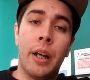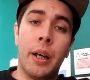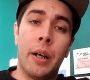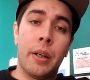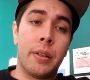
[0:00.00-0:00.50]

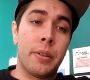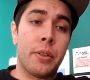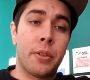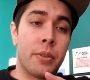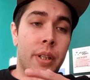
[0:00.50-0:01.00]
Uh,
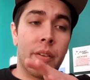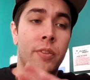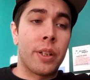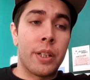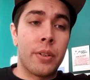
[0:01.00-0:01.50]
you
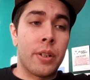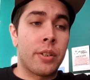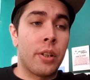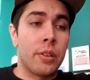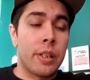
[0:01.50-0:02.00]
definitely do
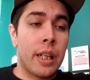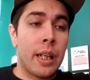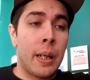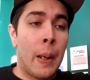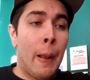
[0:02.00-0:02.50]
this all
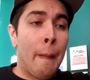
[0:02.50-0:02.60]
day.